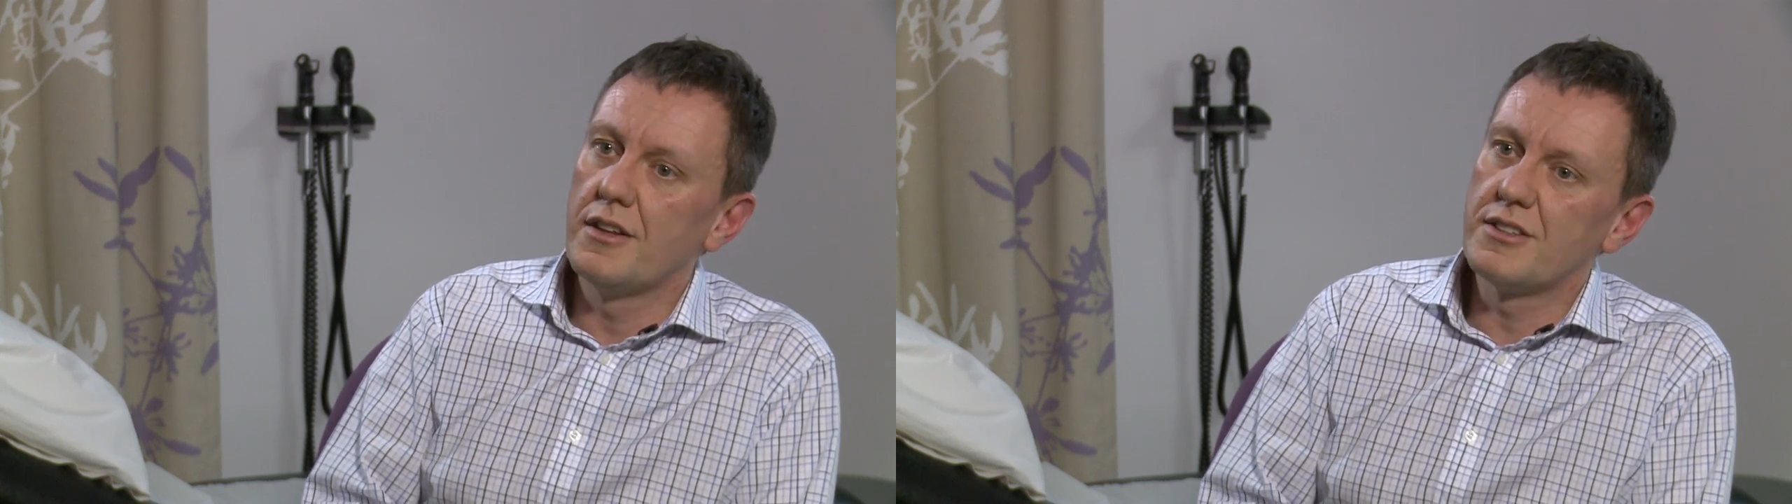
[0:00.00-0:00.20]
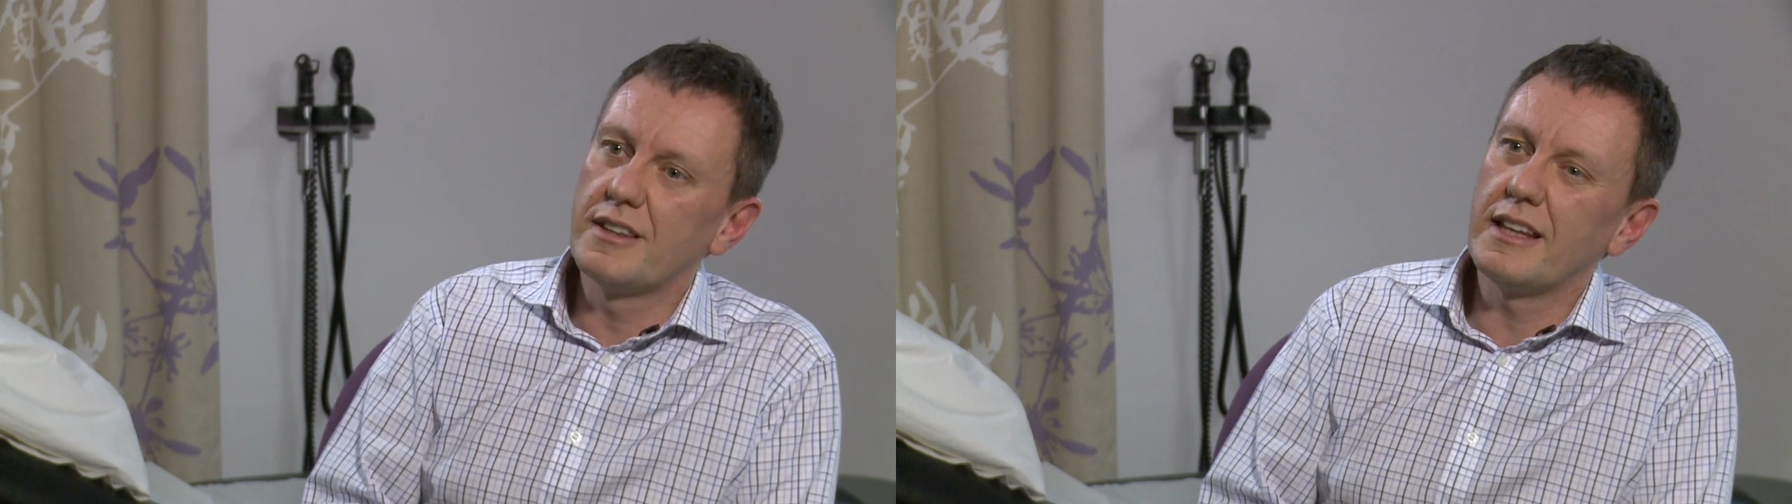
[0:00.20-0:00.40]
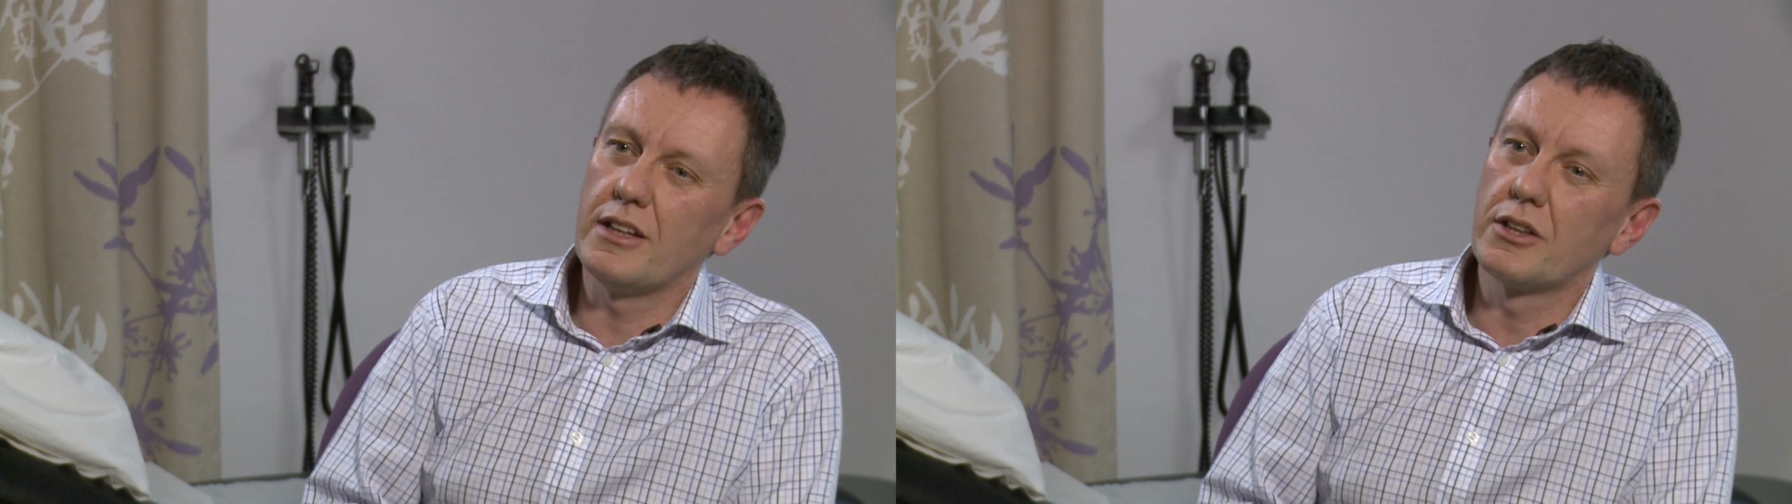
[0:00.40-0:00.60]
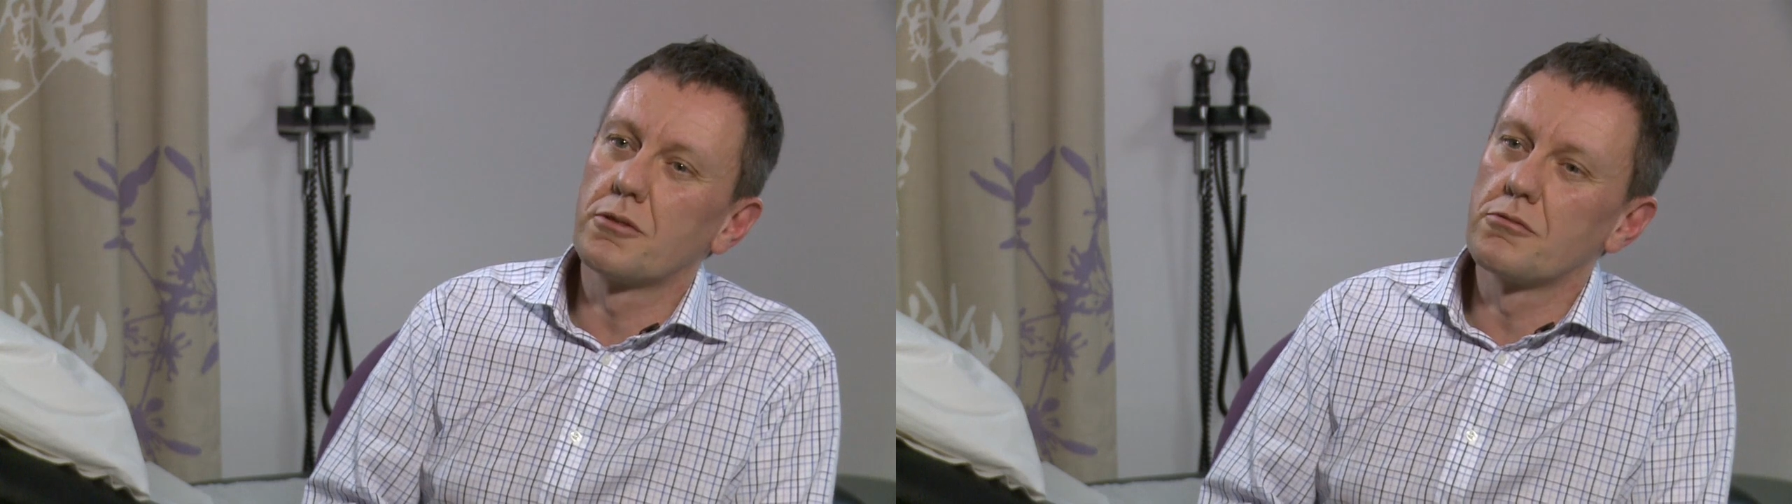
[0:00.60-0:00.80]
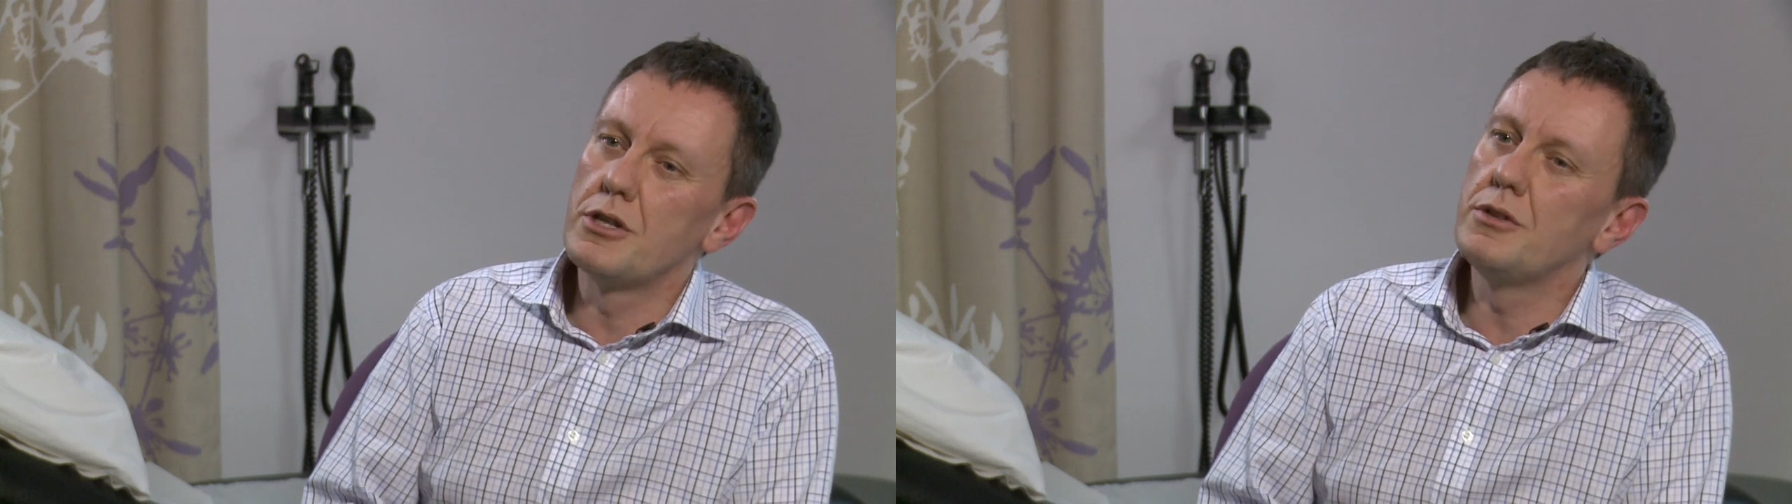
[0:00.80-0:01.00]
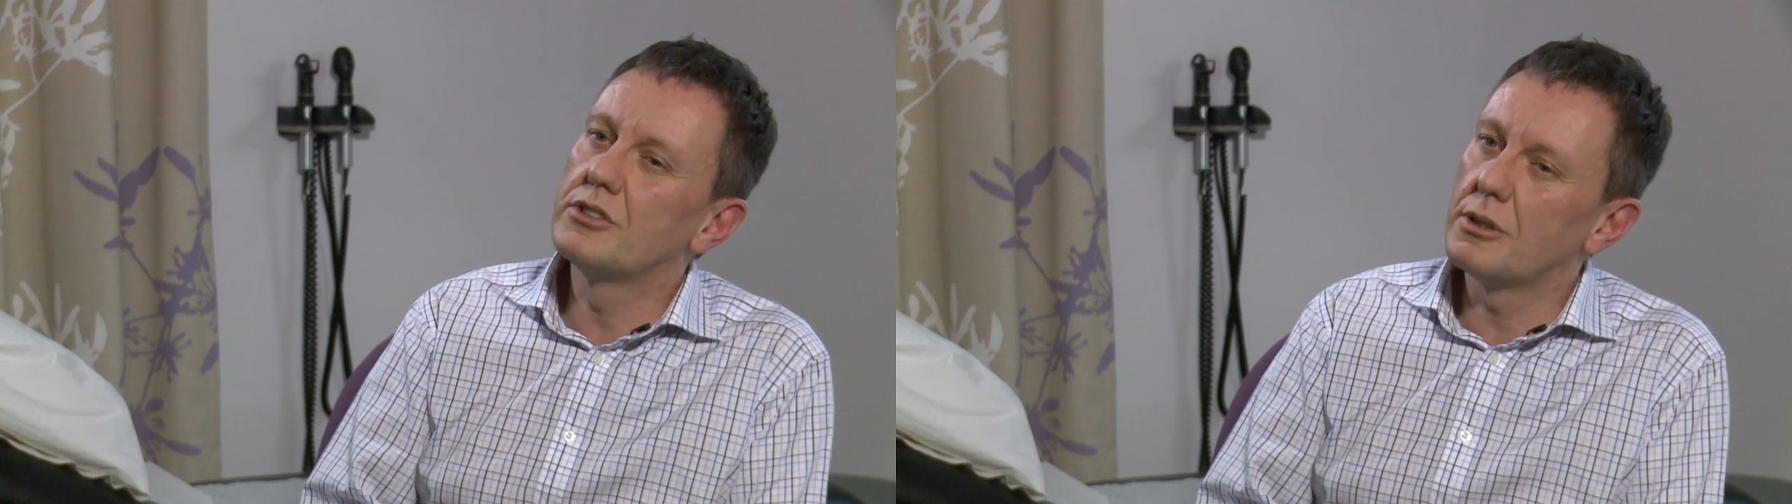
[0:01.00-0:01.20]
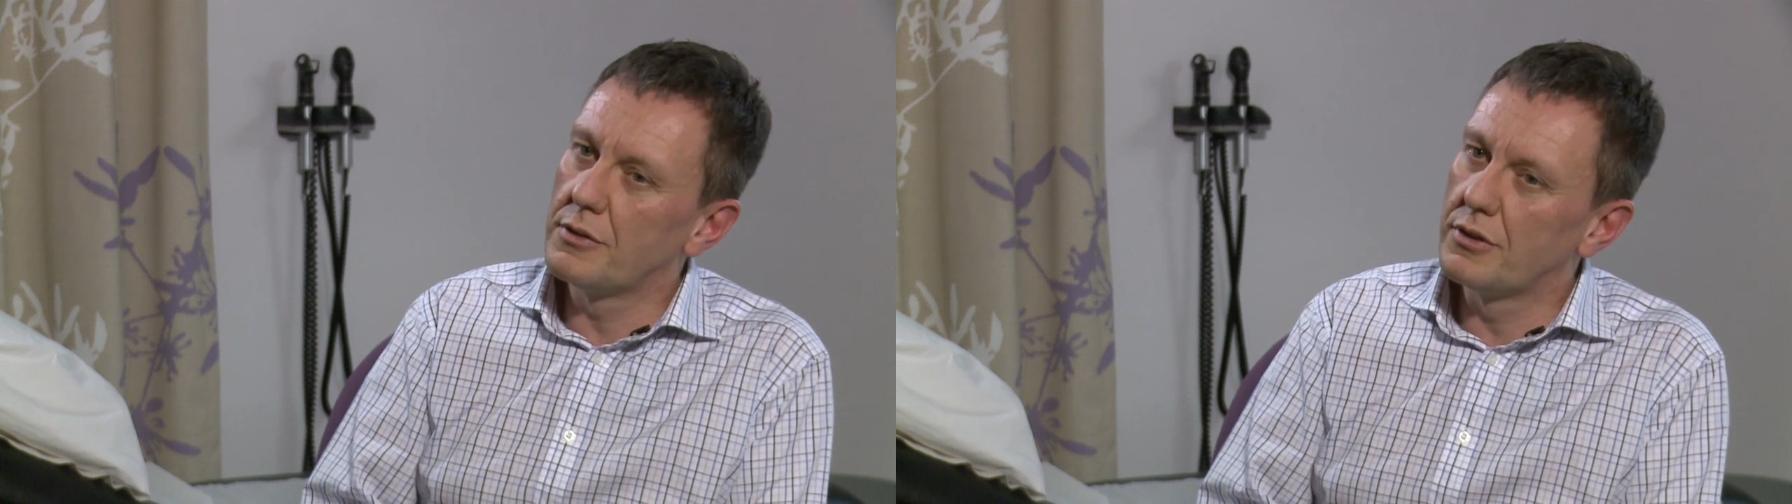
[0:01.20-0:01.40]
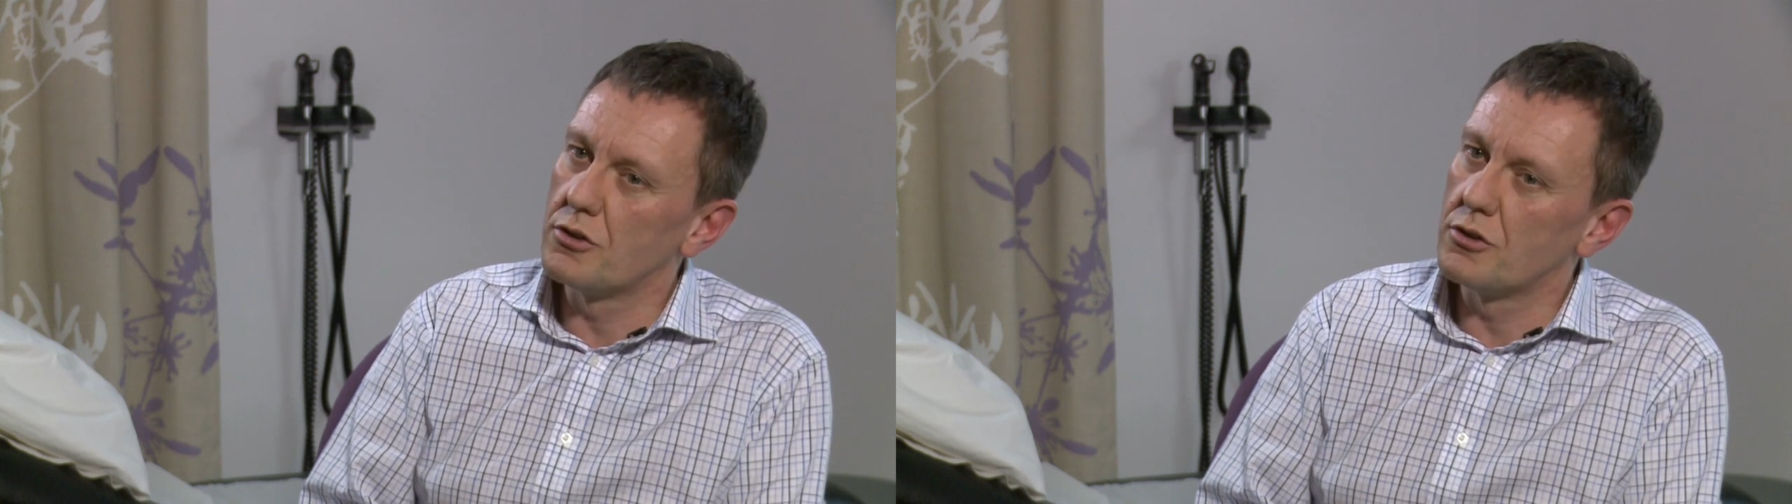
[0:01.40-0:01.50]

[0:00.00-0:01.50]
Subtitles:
to think through some of